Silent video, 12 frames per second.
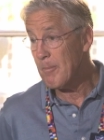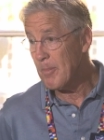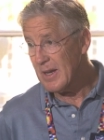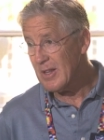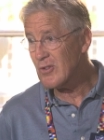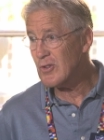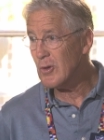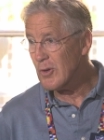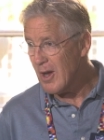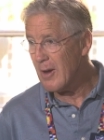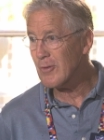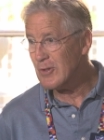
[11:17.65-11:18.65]
but it's still
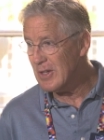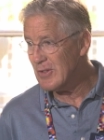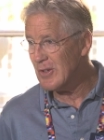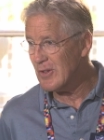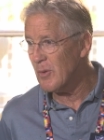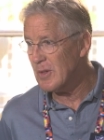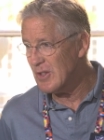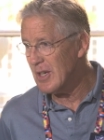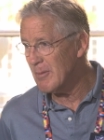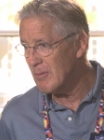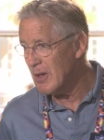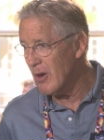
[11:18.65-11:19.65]
conversation until we see
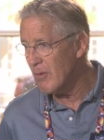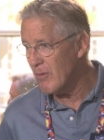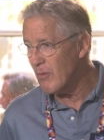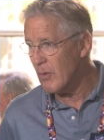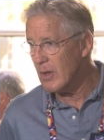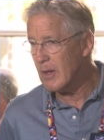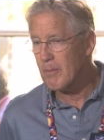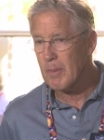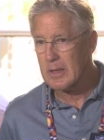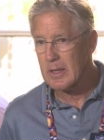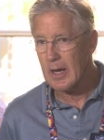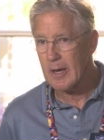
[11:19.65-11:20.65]
him. You know, really.
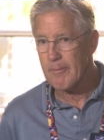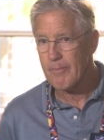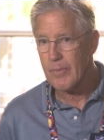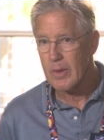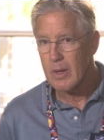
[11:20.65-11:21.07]
But um,